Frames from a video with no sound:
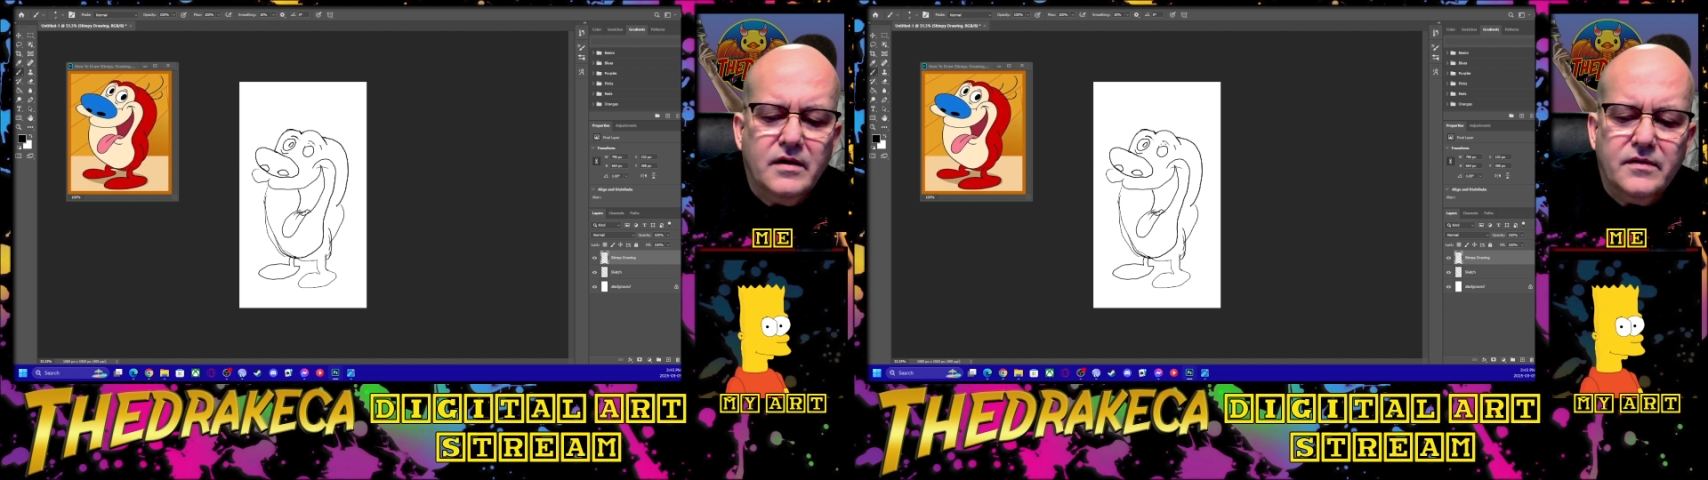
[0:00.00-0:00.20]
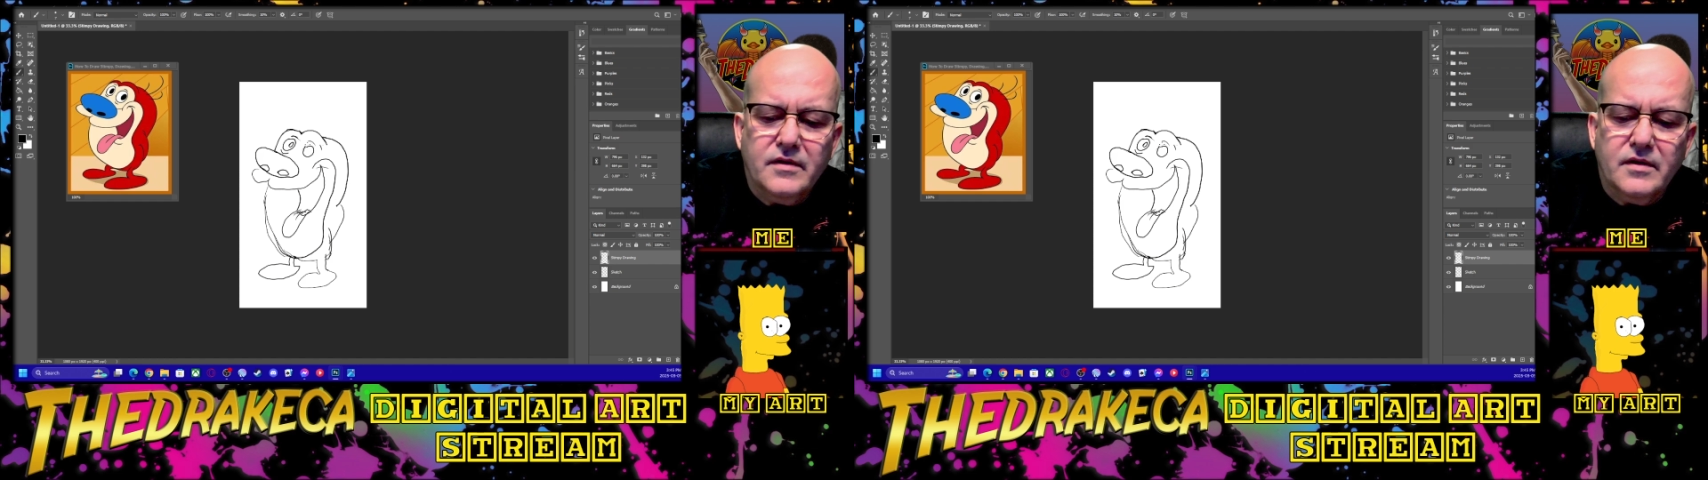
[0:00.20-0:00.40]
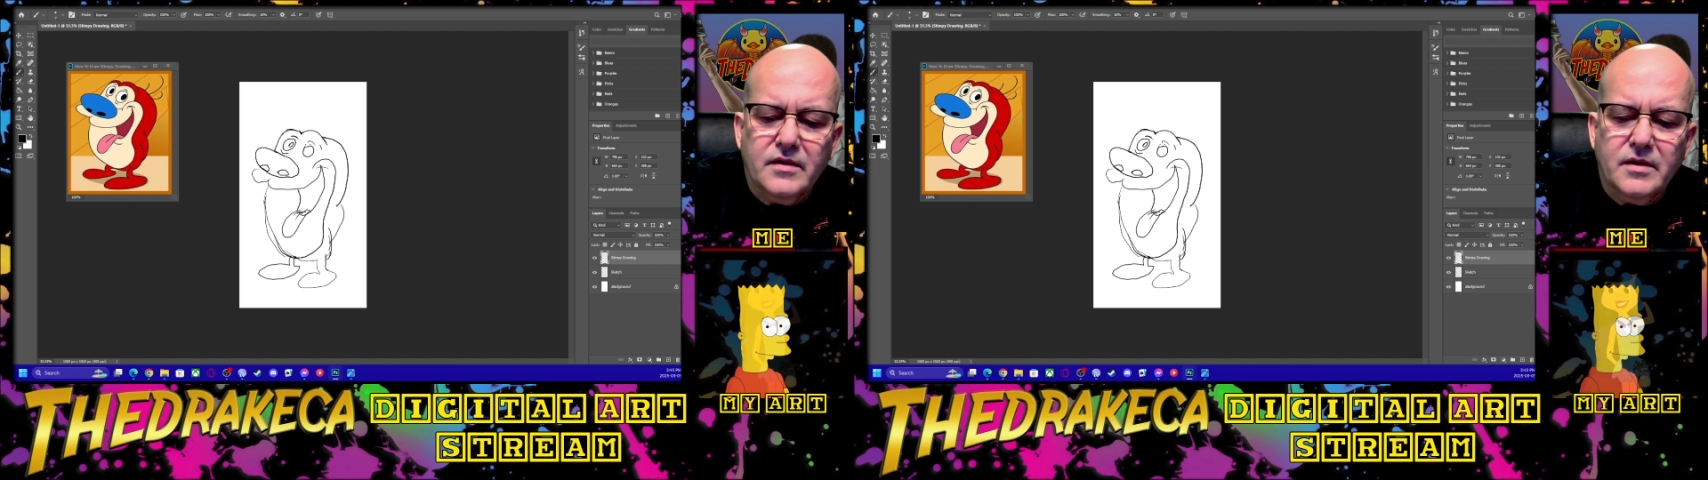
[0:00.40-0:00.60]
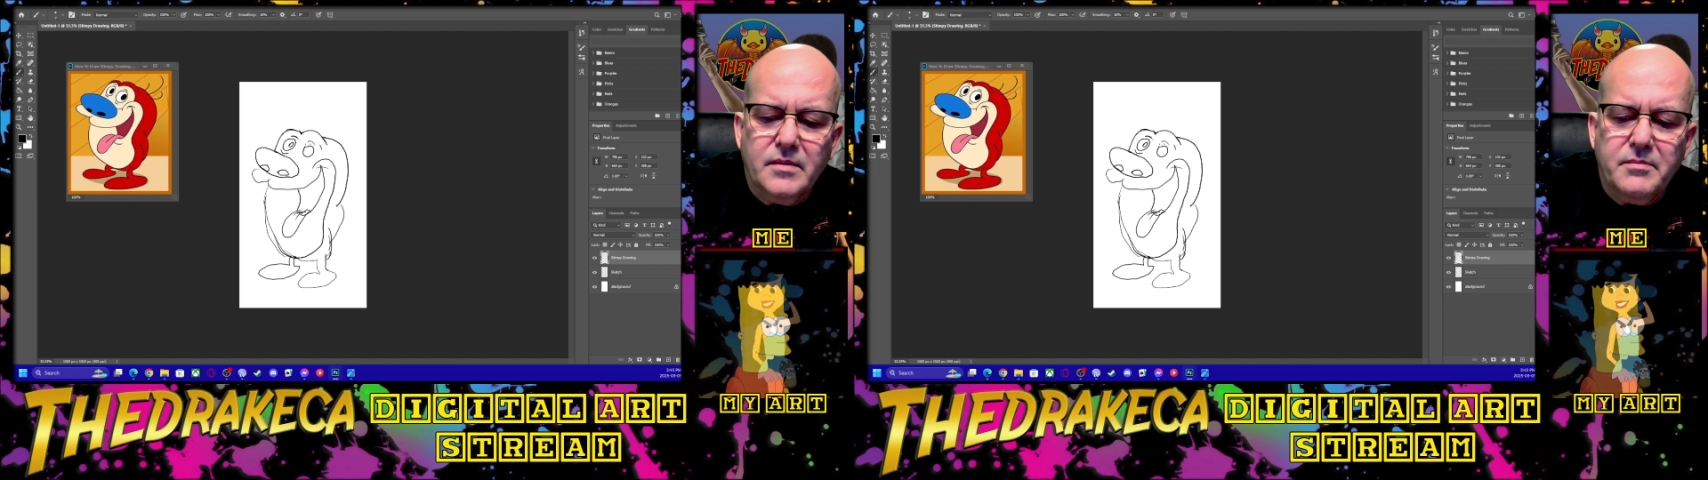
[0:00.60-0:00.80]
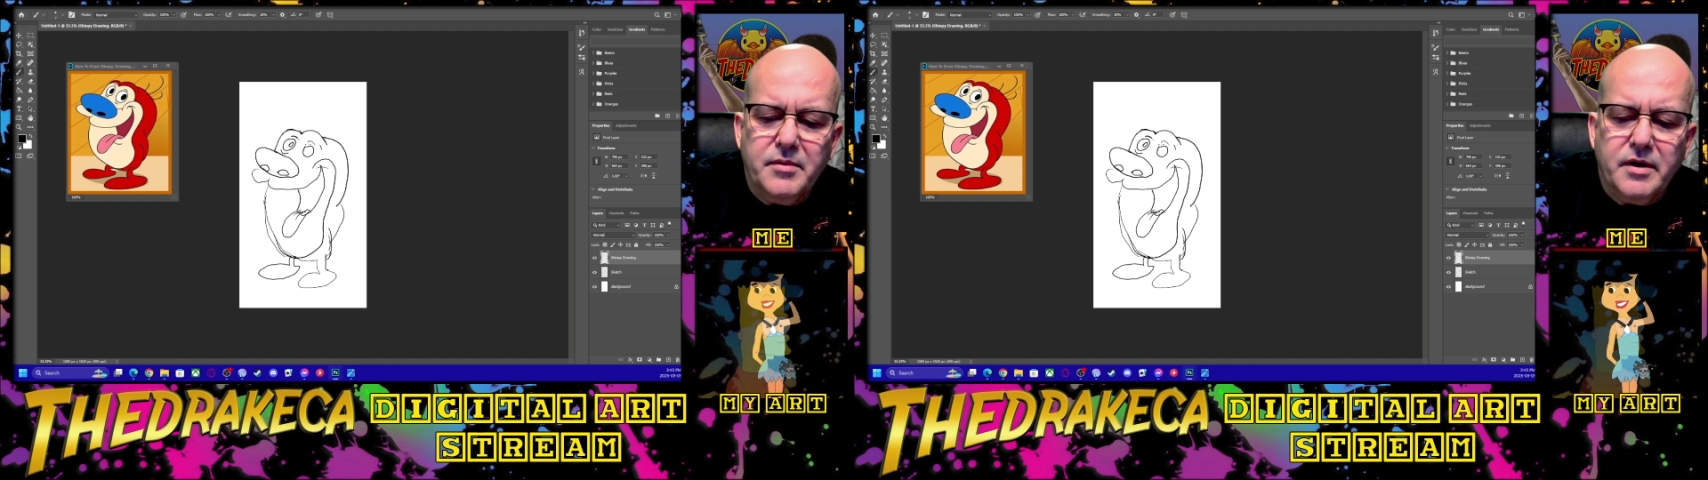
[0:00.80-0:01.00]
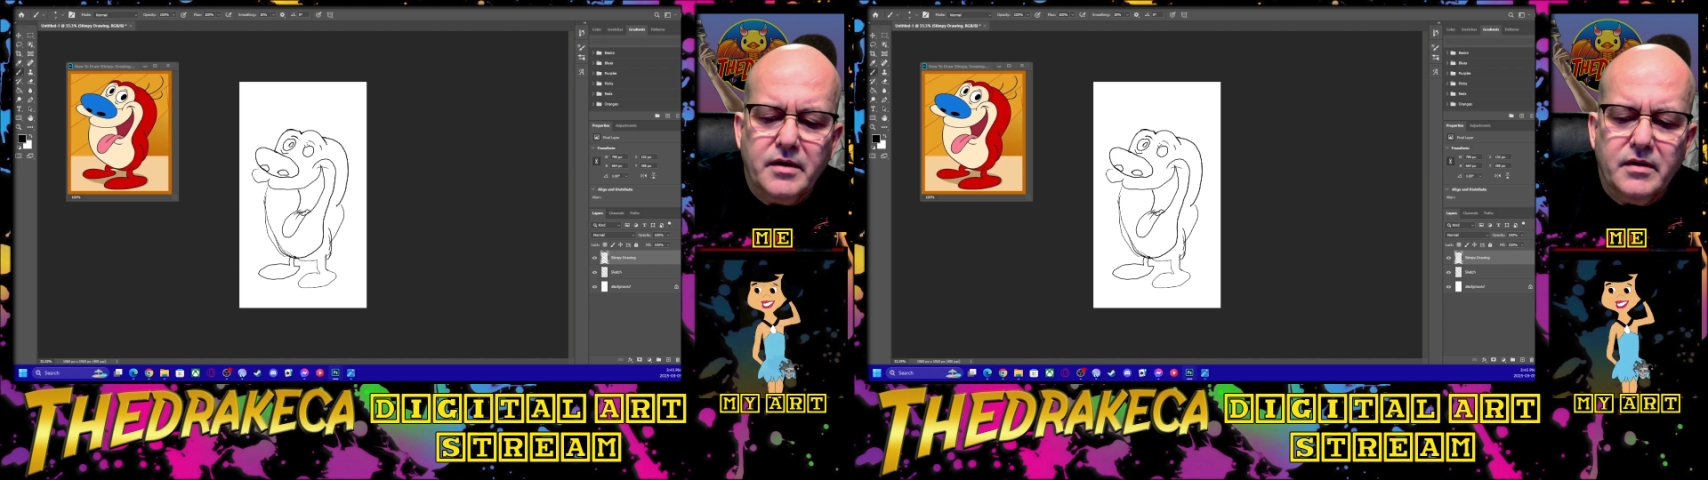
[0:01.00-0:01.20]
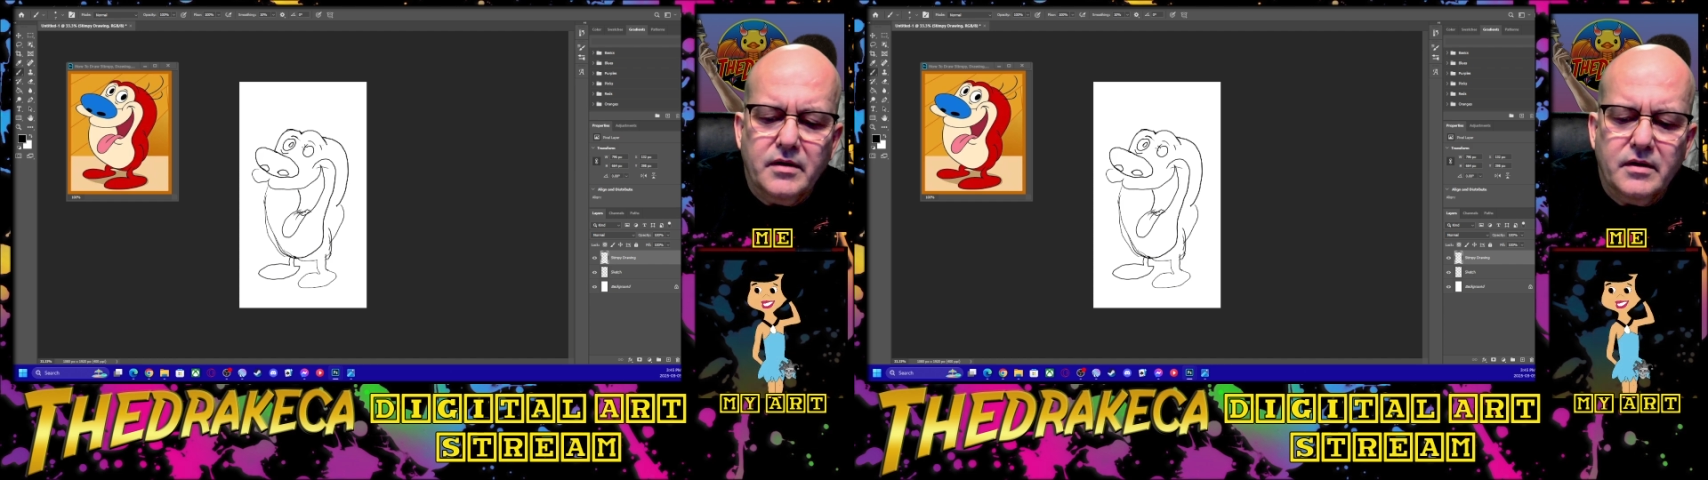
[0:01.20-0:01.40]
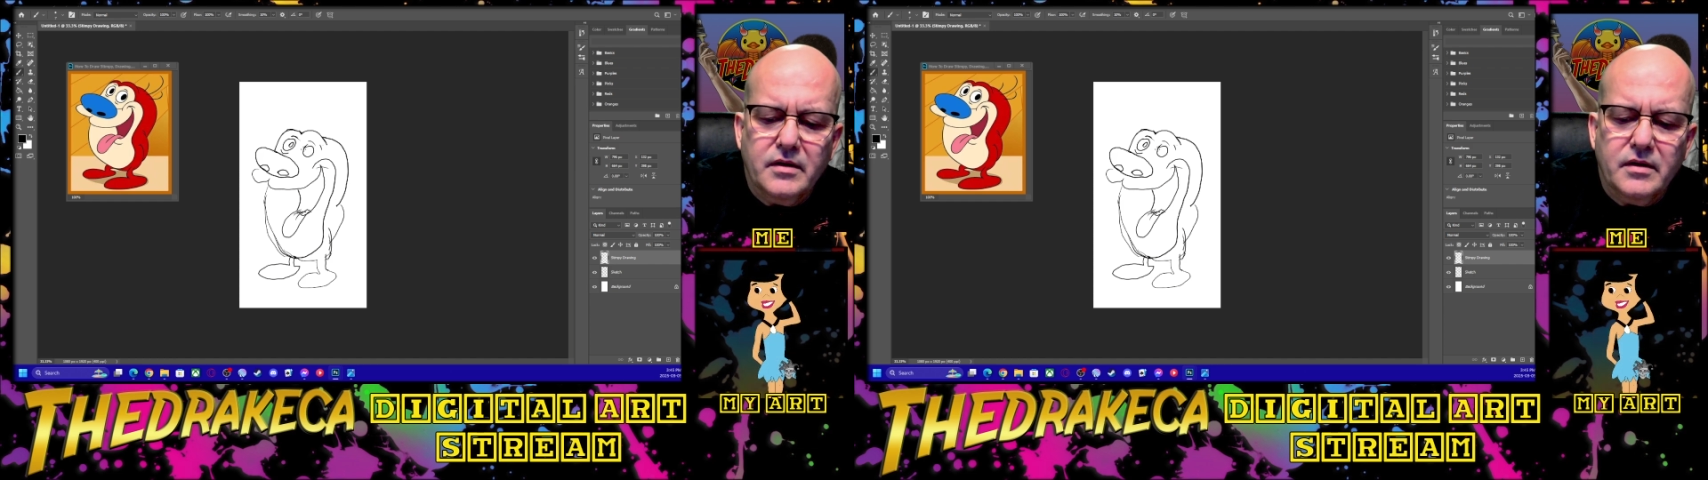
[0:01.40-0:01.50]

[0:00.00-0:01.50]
is a little bit bigger.